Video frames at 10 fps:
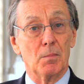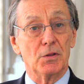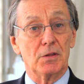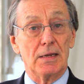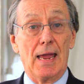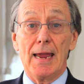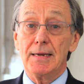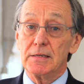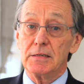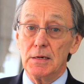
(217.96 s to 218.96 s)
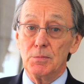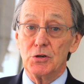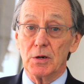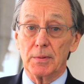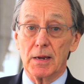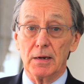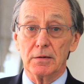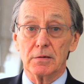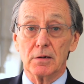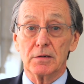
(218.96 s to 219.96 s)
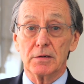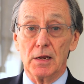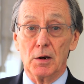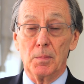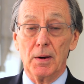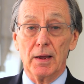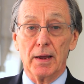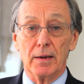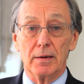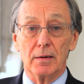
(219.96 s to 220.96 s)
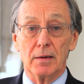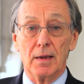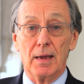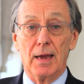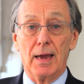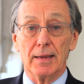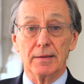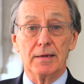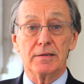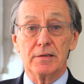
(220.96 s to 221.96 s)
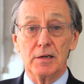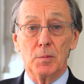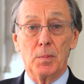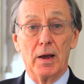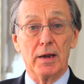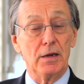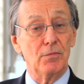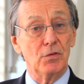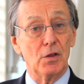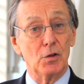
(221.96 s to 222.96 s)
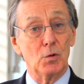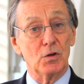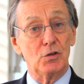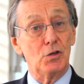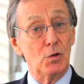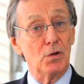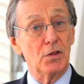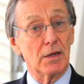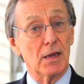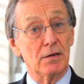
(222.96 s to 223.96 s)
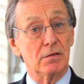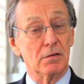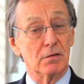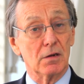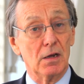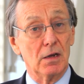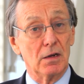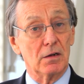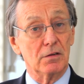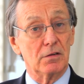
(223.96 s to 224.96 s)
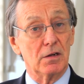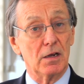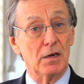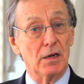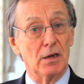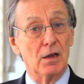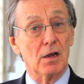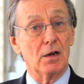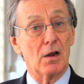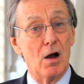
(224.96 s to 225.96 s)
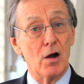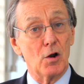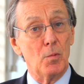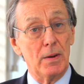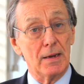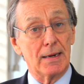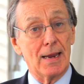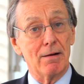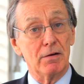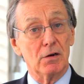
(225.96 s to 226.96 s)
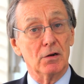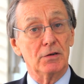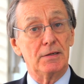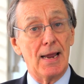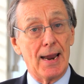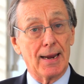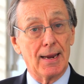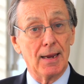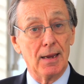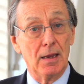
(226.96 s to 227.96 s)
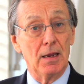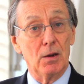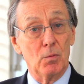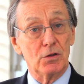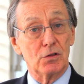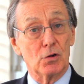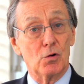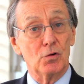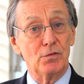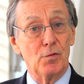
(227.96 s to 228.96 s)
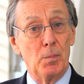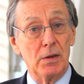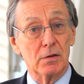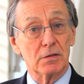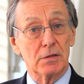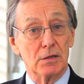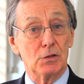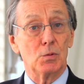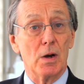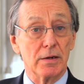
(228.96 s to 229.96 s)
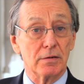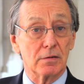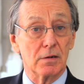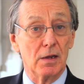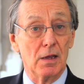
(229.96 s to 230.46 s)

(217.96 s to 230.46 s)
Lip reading: But the Hayne Steamship case still applied. And it still applied even though there were two other cases concerning cargo being carried on deck, in which the Court of Appeals said twice